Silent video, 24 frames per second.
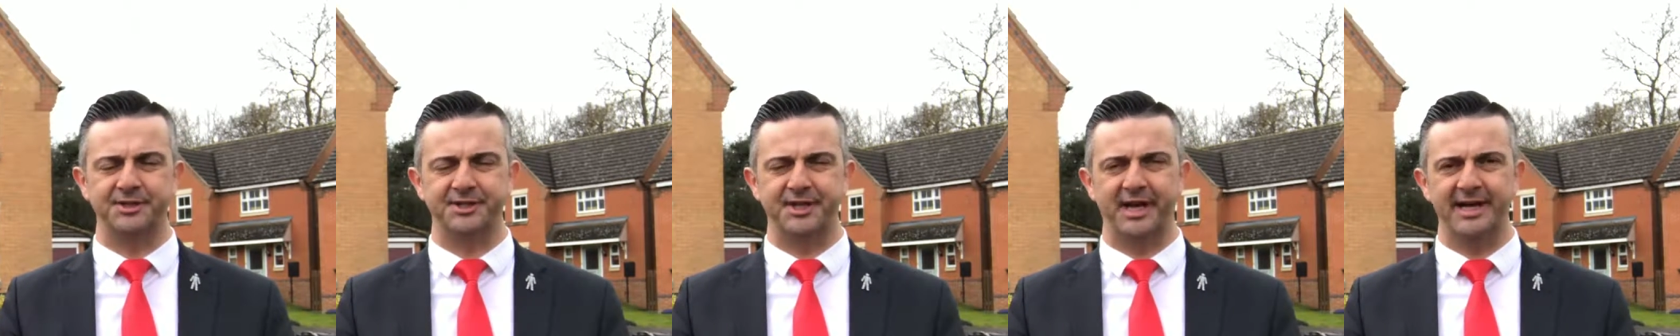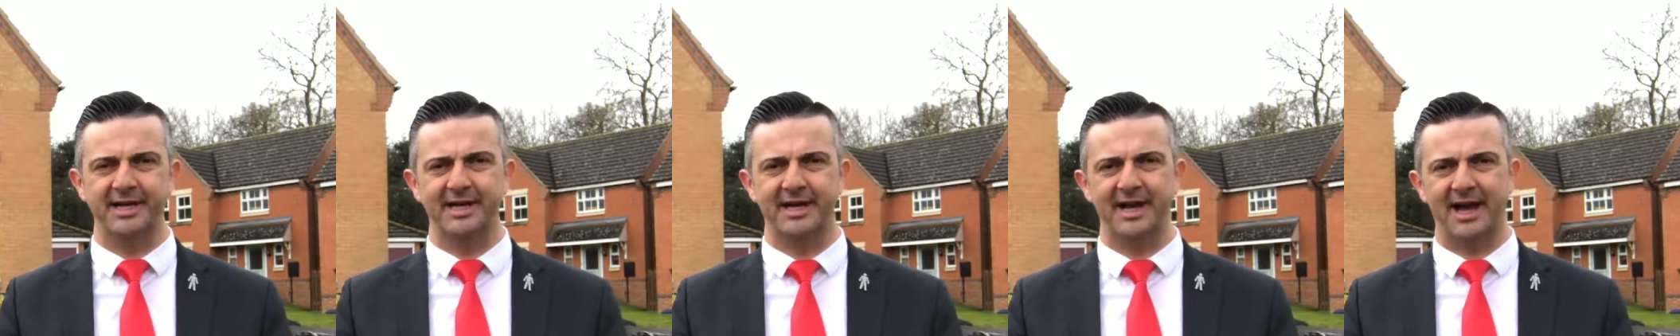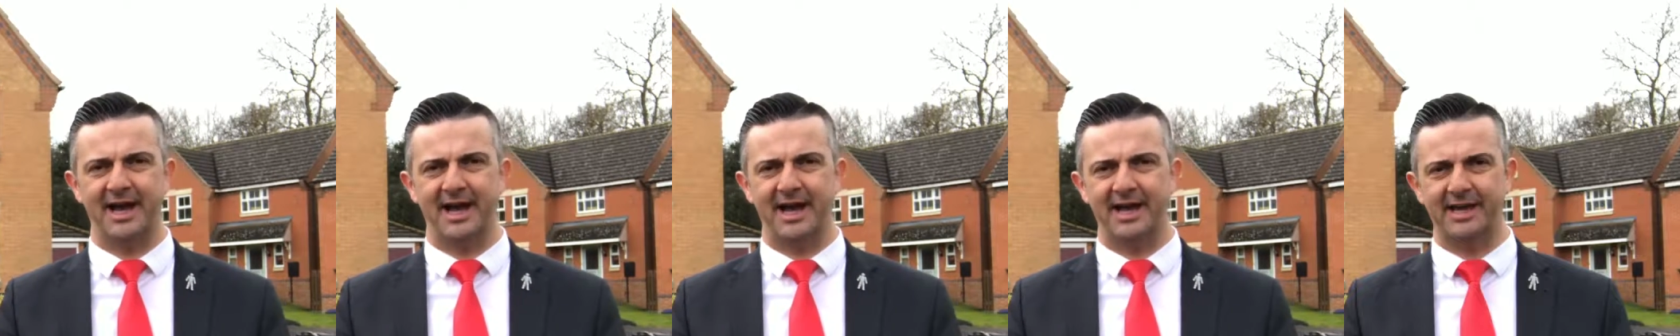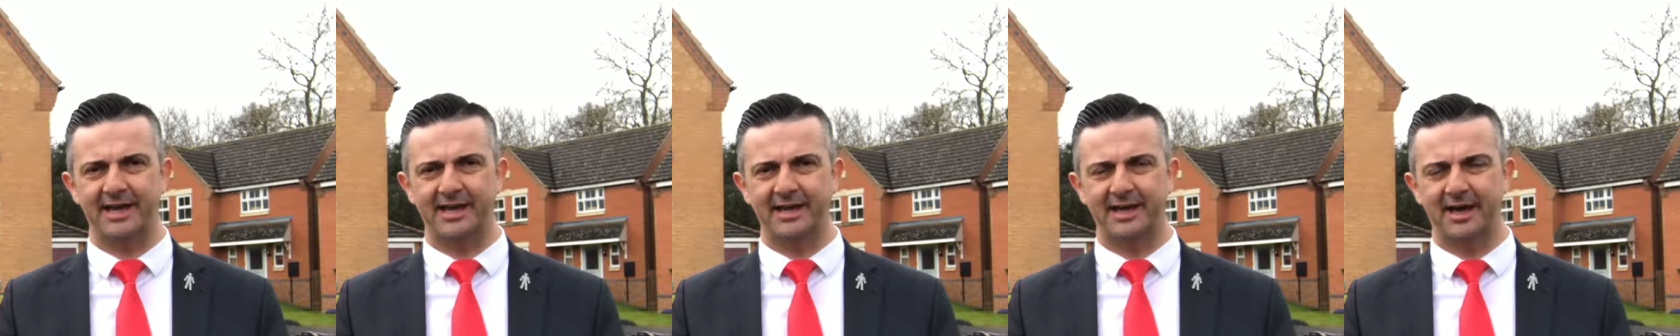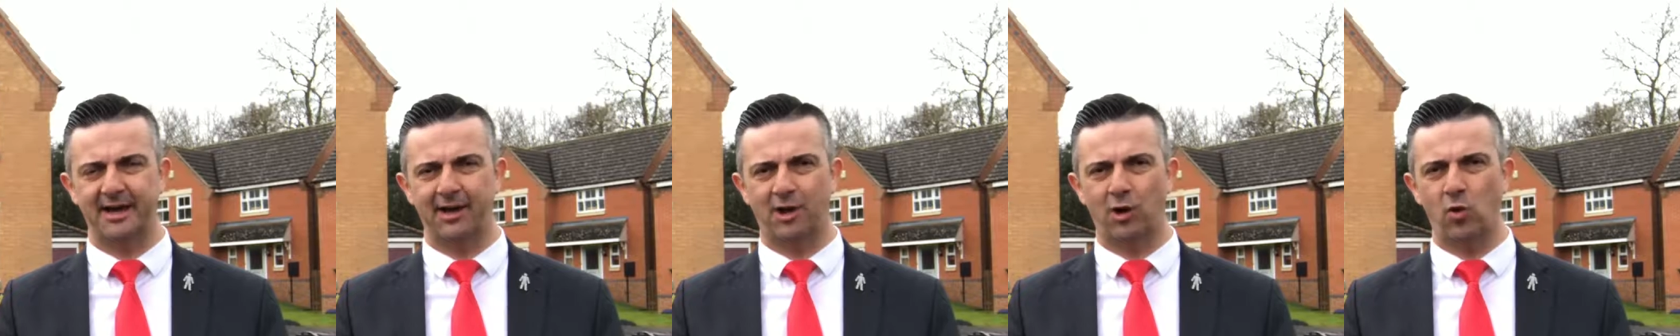today,
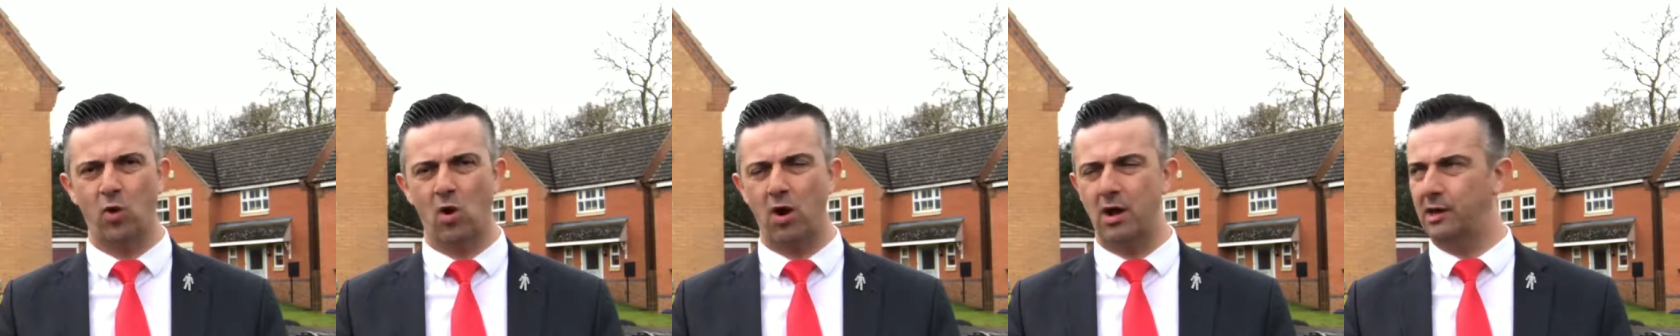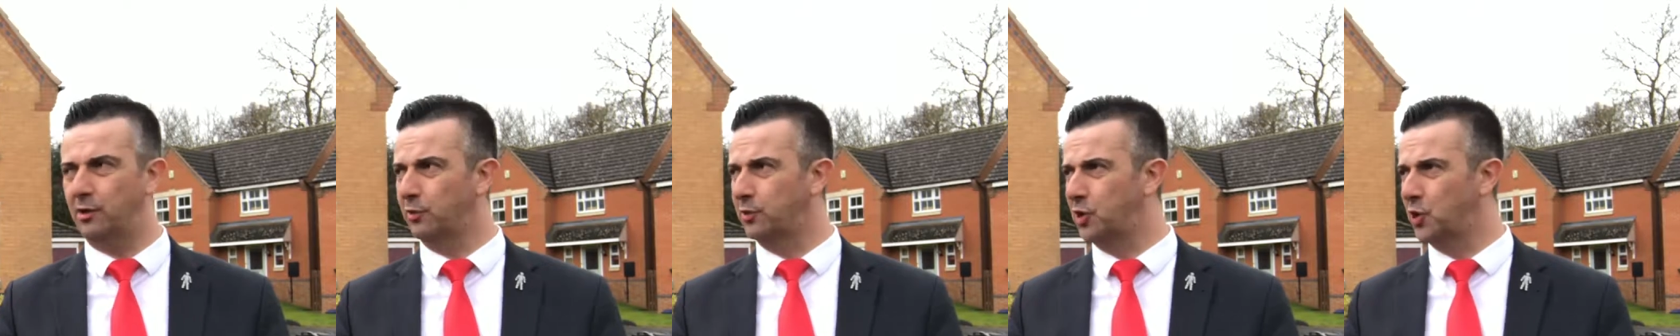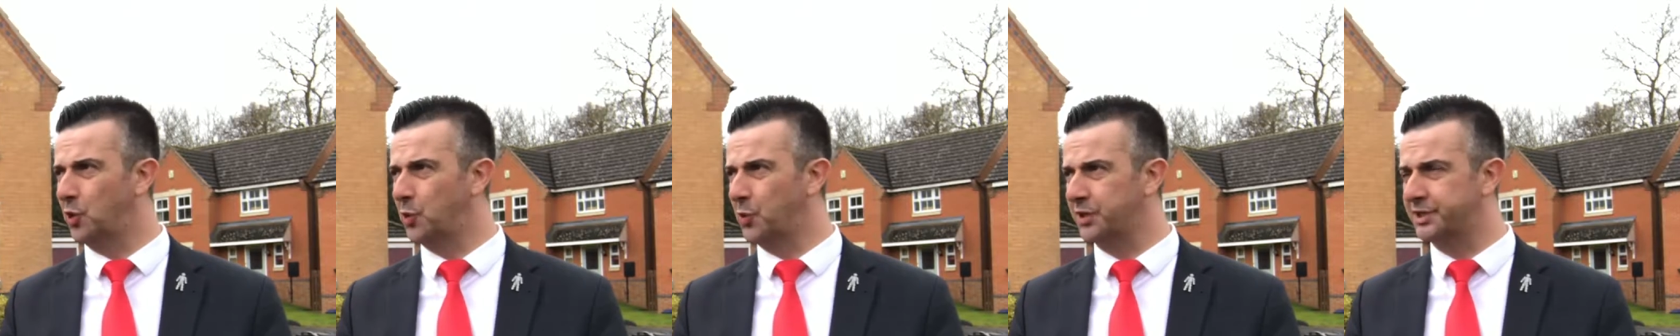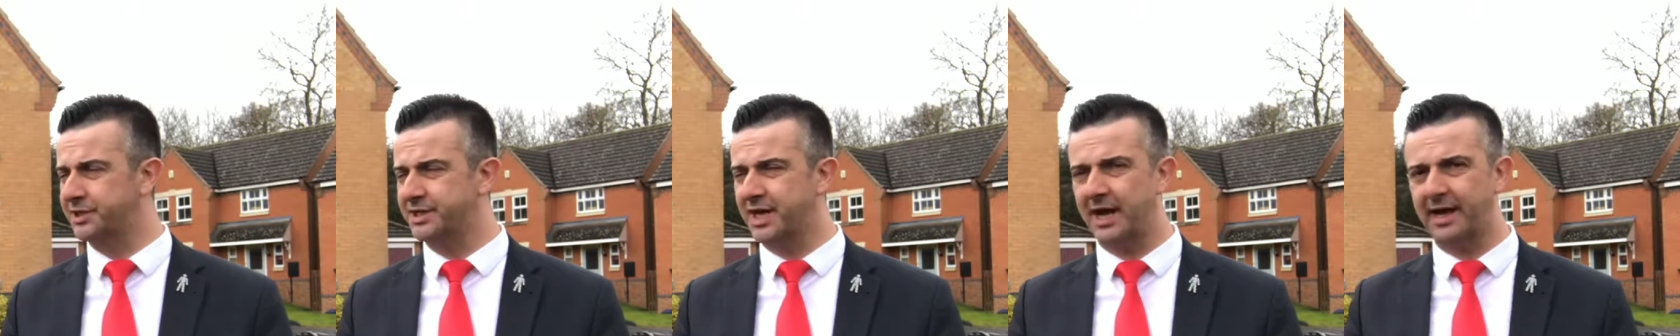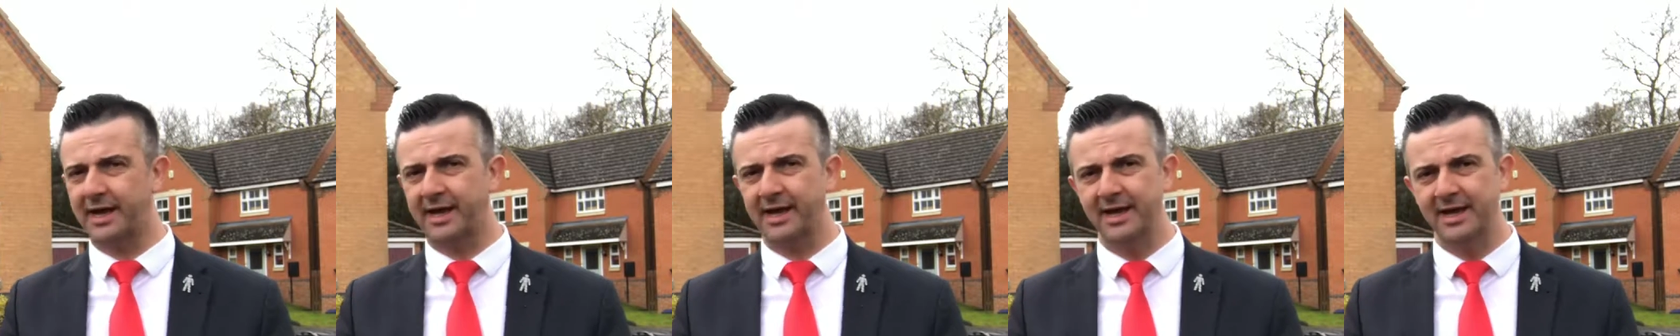a quiet little
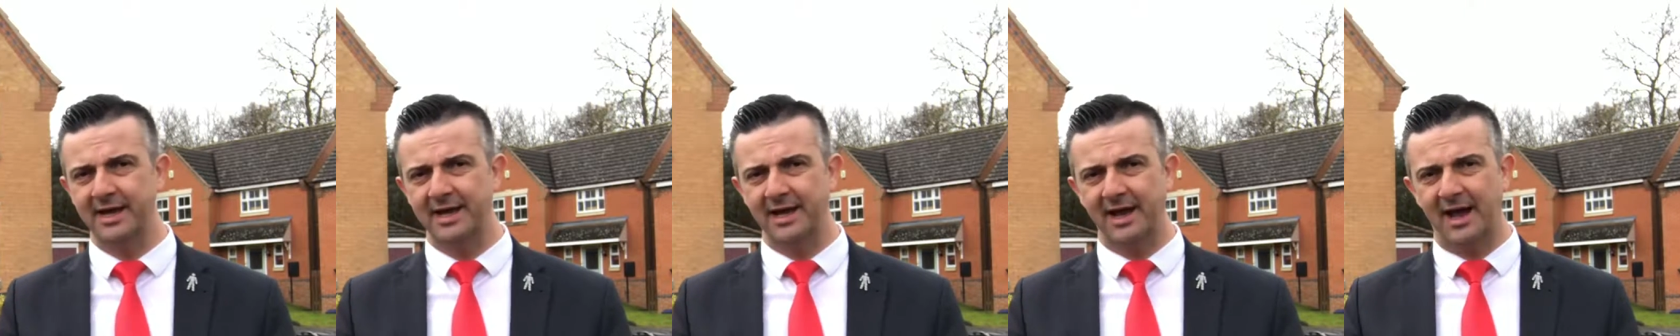cul-de-sac,